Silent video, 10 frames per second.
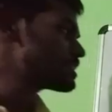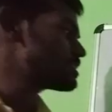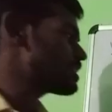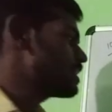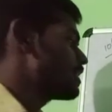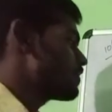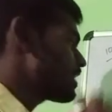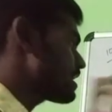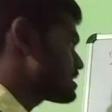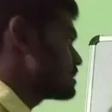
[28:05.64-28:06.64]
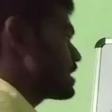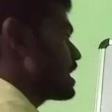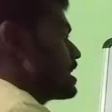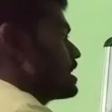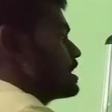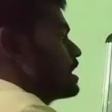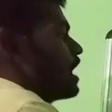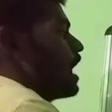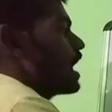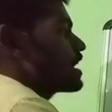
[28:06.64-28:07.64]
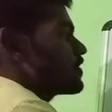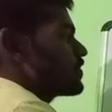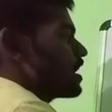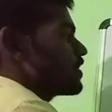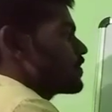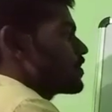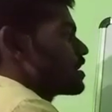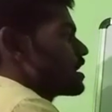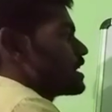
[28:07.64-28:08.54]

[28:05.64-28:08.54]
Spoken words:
other. For similarly, RF of